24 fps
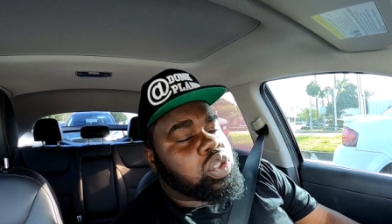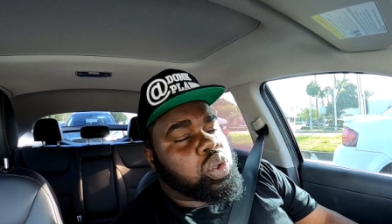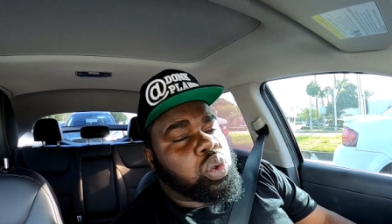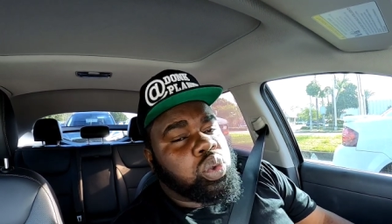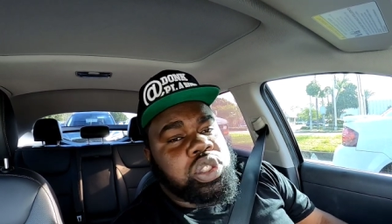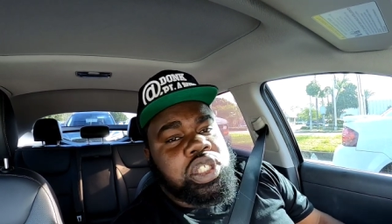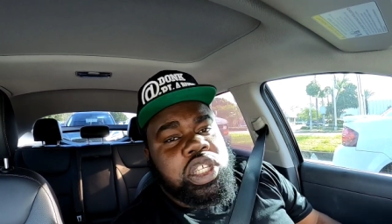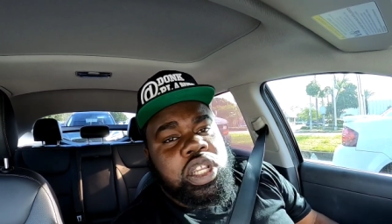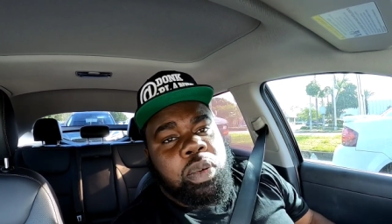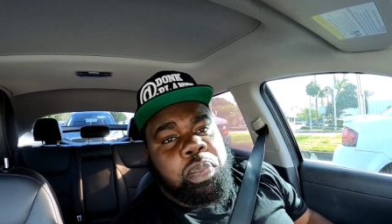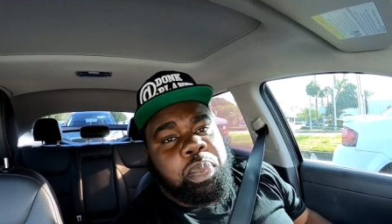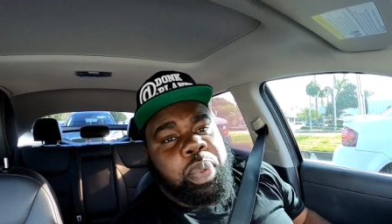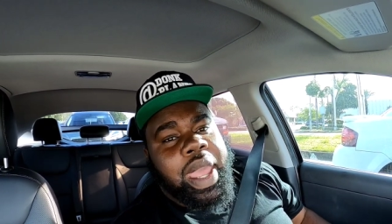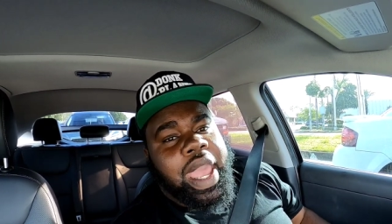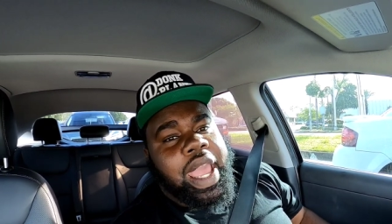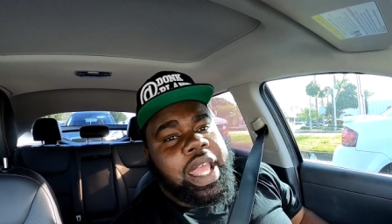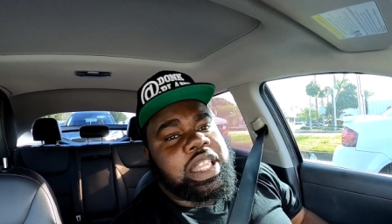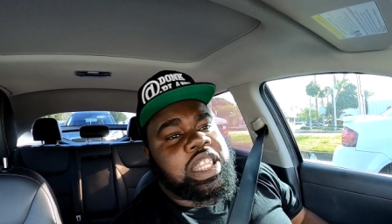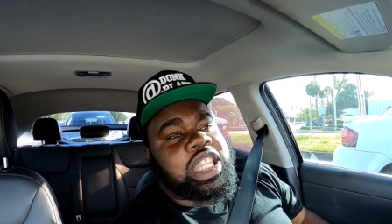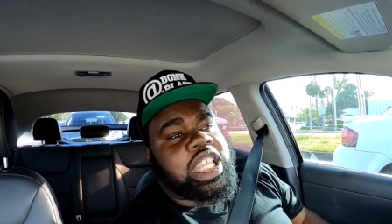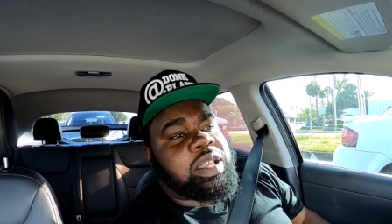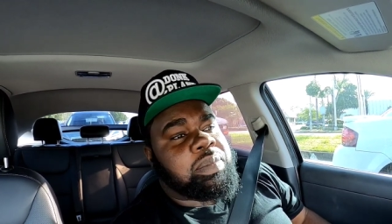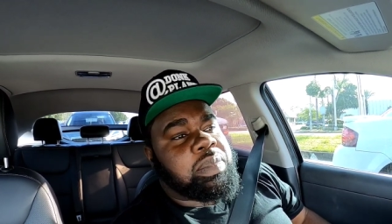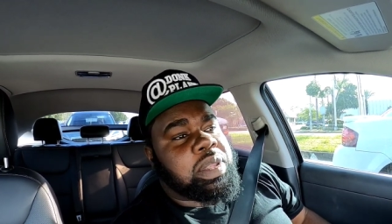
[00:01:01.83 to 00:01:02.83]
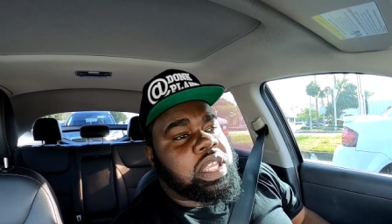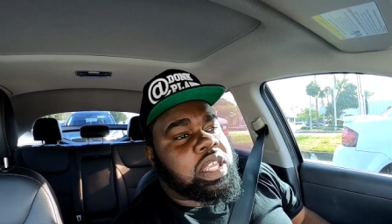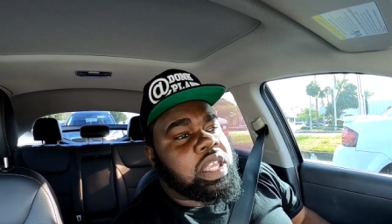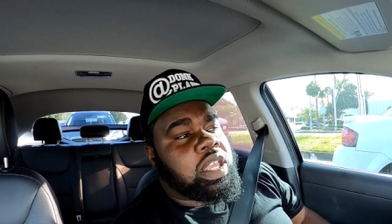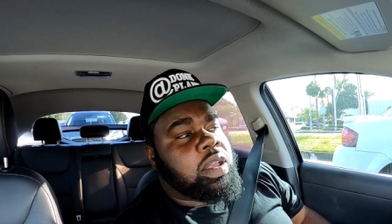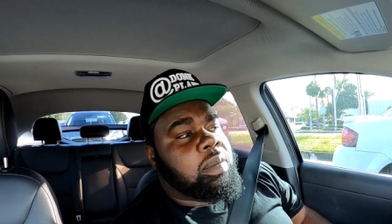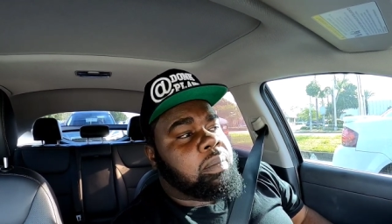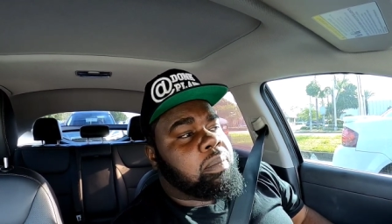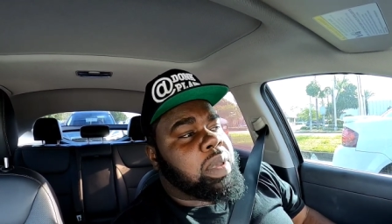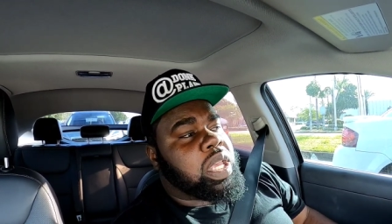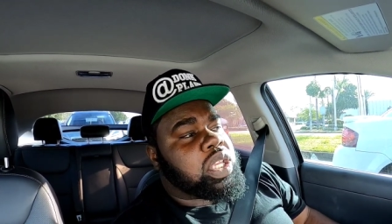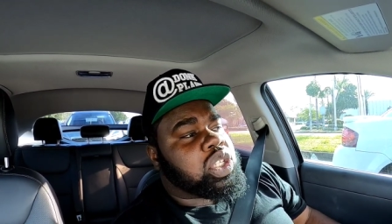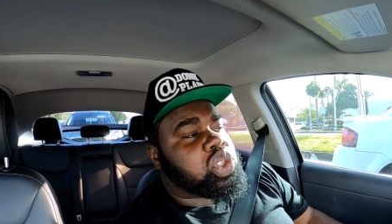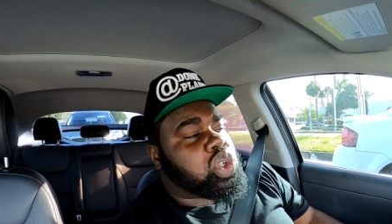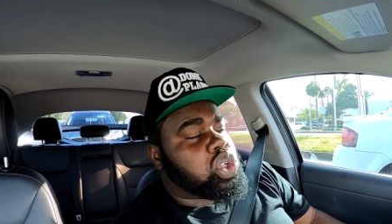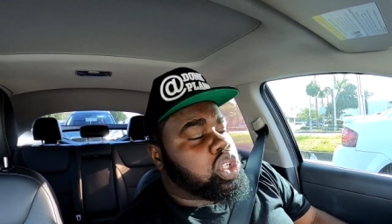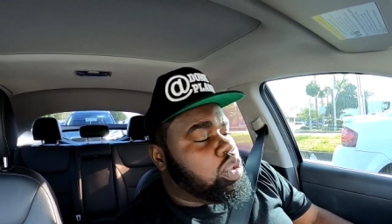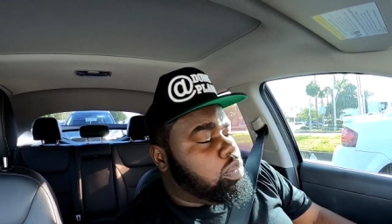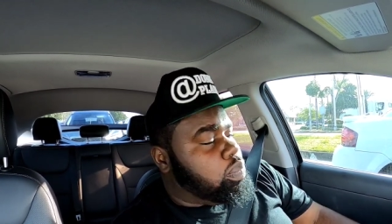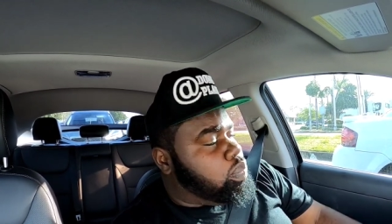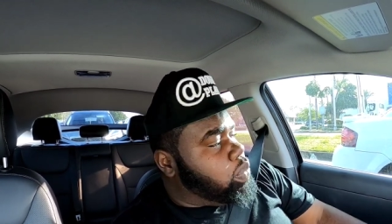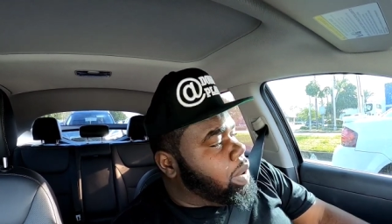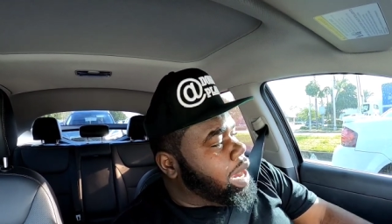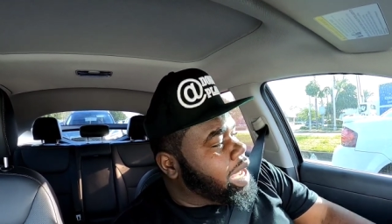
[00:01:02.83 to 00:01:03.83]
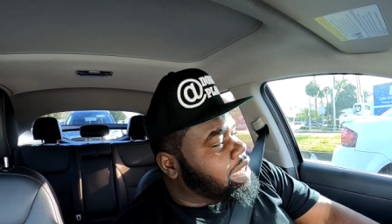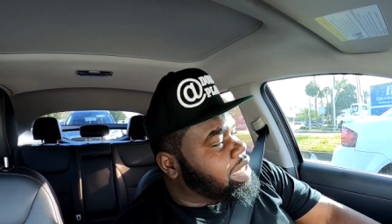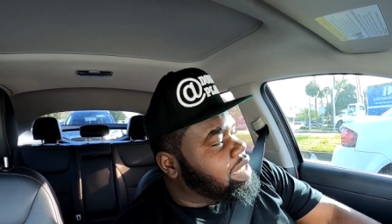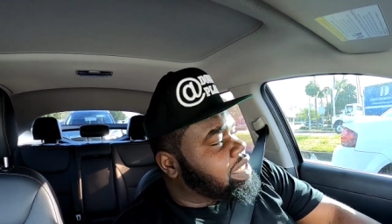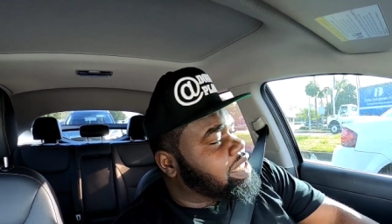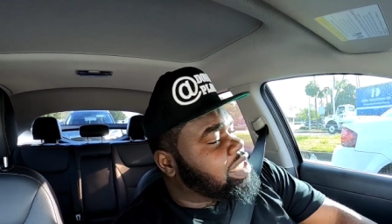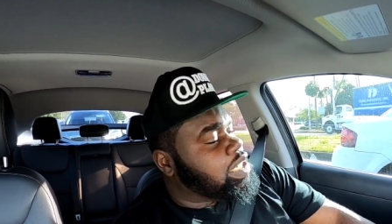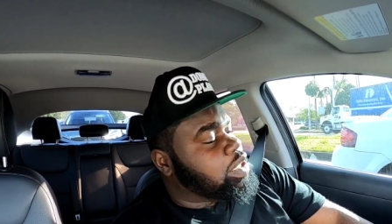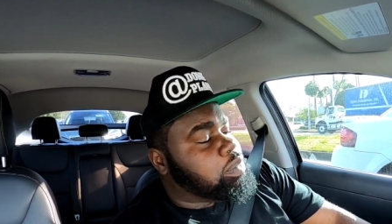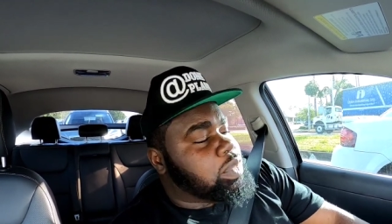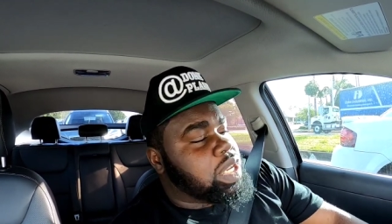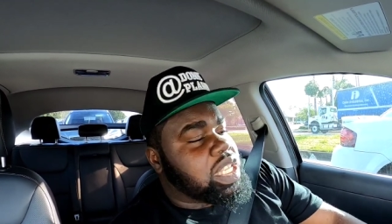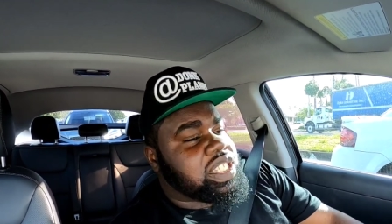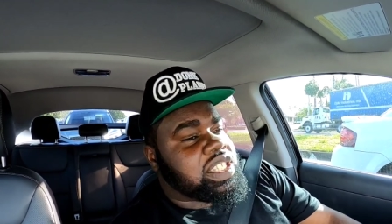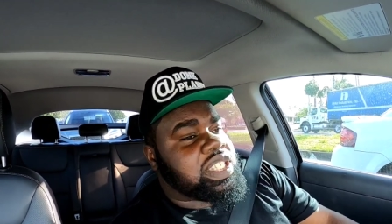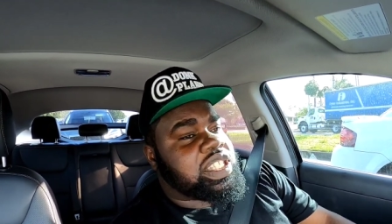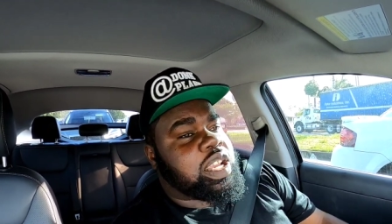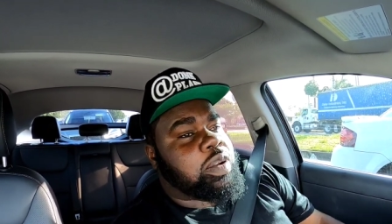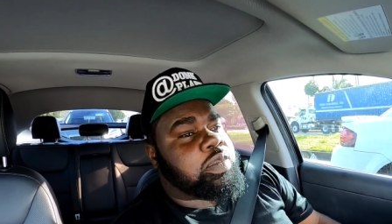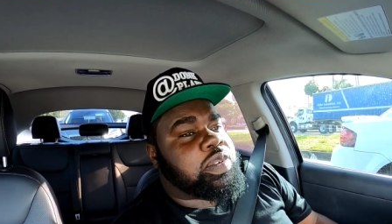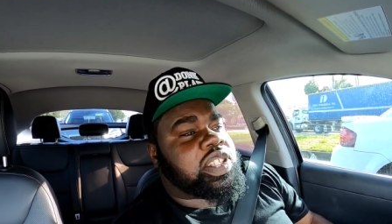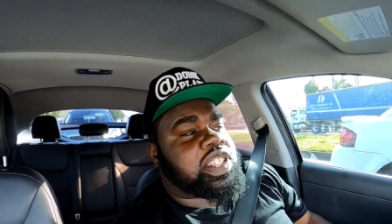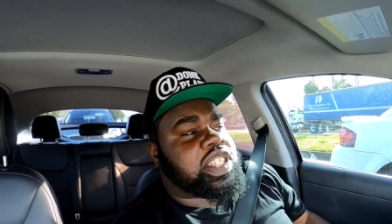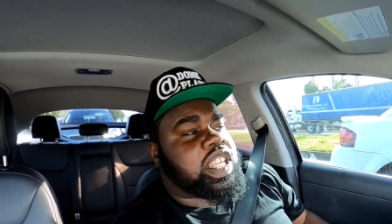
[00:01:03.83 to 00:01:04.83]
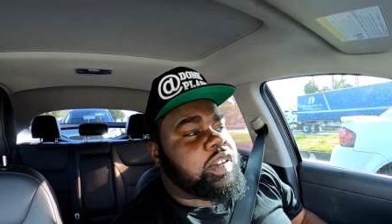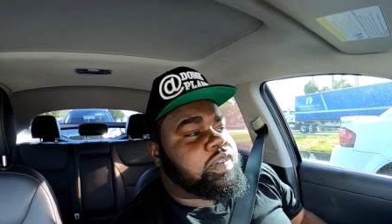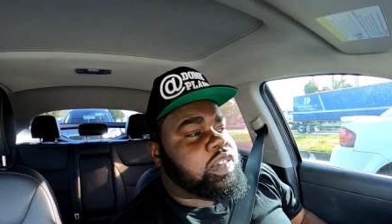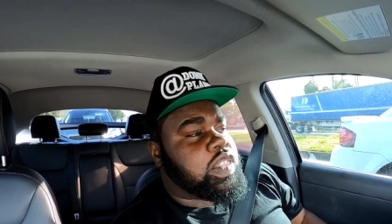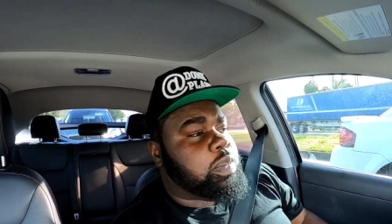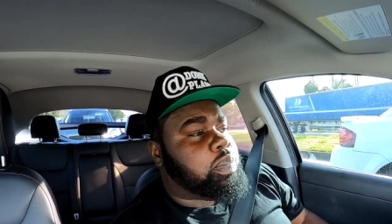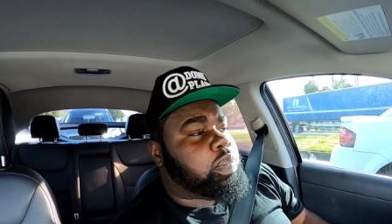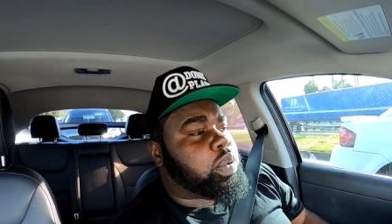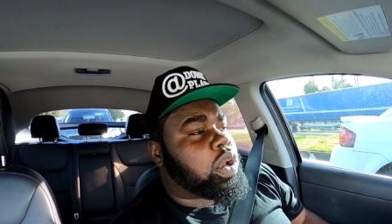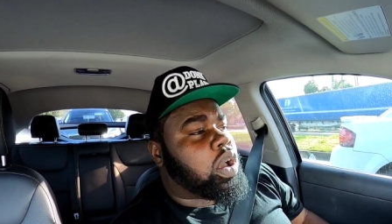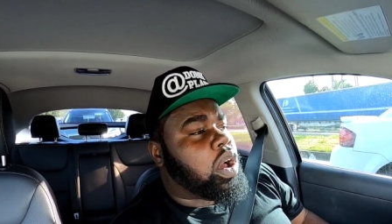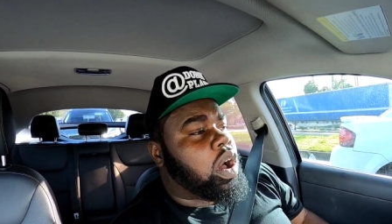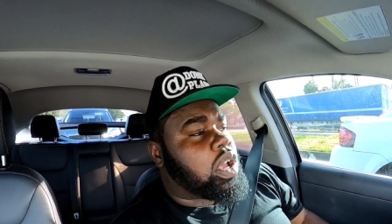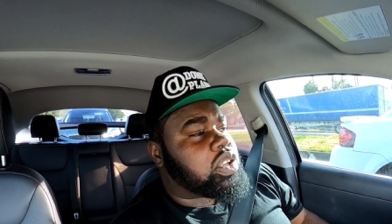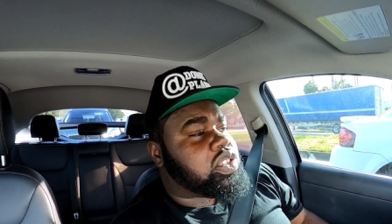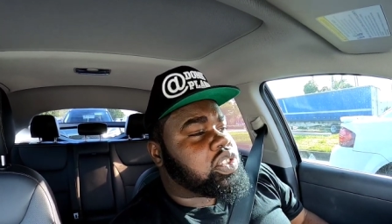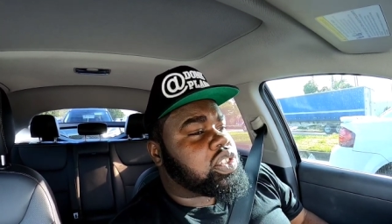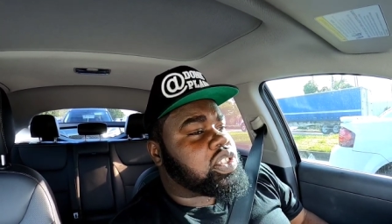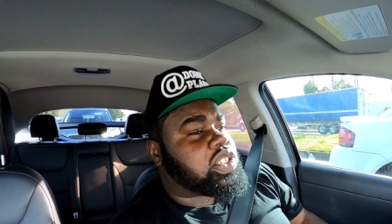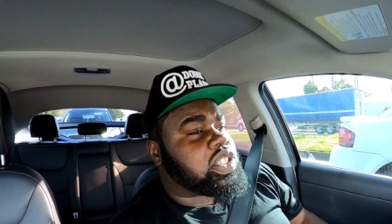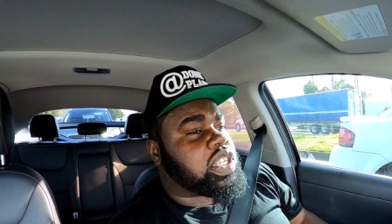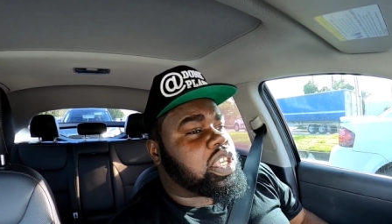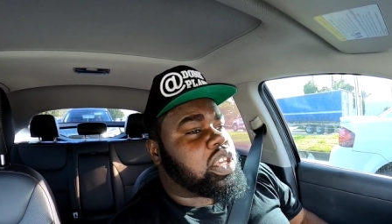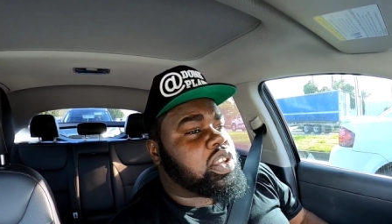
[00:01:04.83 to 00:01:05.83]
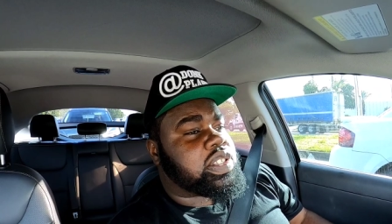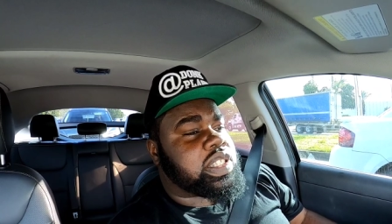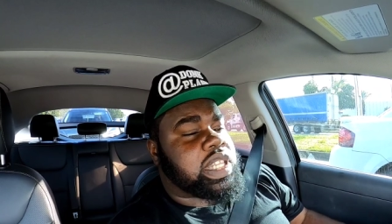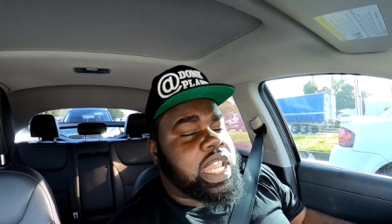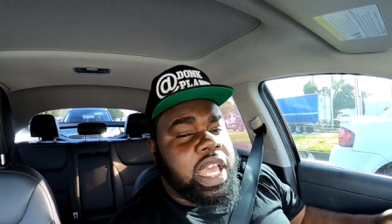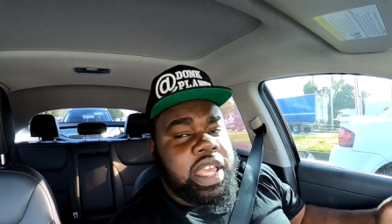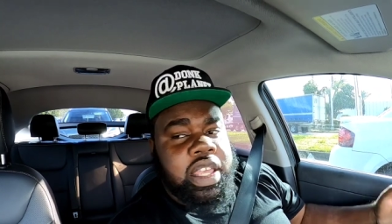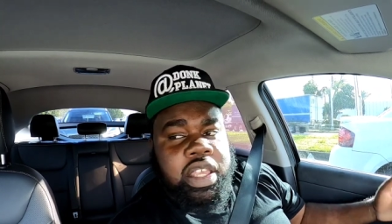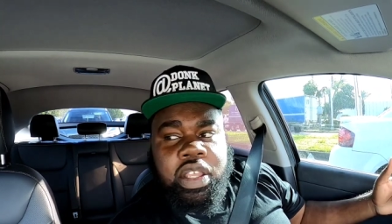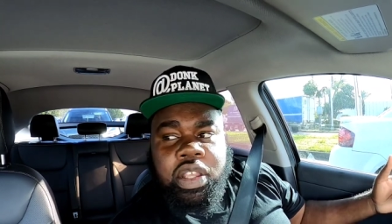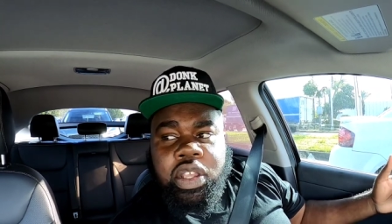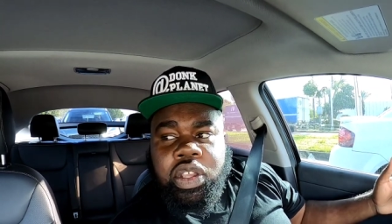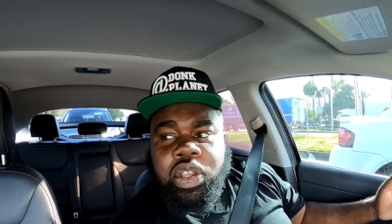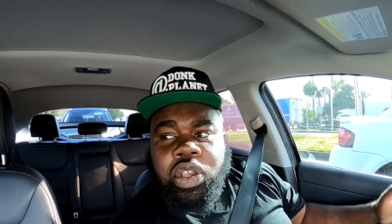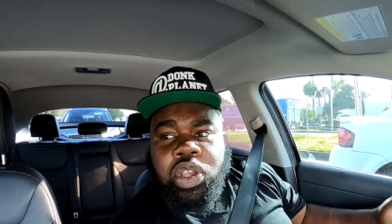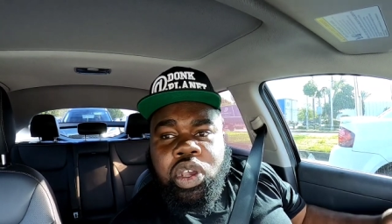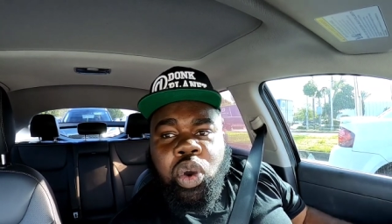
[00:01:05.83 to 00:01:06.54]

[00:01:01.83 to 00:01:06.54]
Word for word: Due to the pandemic, make sure you practicing them necessary safety precaution skills like